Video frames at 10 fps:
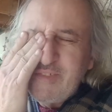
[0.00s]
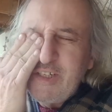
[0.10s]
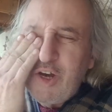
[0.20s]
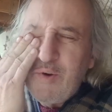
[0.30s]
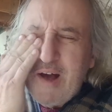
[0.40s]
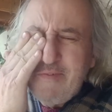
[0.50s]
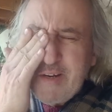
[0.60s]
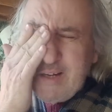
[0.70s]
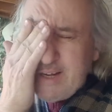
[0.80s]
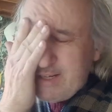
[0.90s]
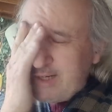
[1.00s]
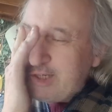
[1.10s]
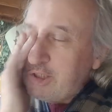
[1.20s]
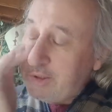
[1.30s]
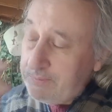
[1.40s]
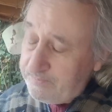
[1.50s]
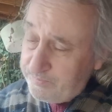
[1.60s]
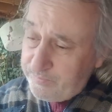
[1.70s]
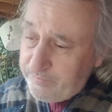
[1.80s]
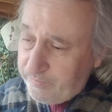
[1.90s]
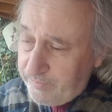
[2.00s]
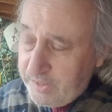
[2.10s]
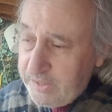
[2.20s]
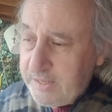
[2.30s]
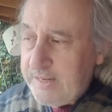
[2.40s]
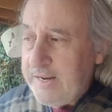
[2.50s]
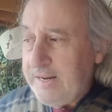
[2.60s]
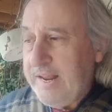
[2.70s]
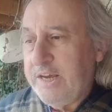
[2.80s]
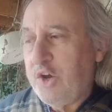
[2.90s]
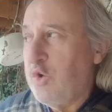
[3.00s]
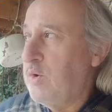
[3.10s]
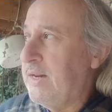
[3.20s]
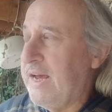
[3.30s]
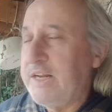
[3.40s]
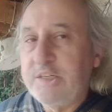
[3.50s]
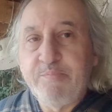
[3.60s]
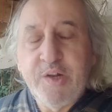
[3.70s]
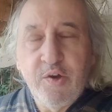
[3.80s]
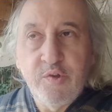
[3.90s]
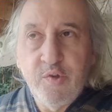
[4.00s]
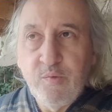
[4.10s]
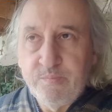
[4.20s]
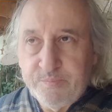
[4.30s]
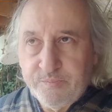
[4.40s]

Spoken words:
you know, having like a little Lego land below you,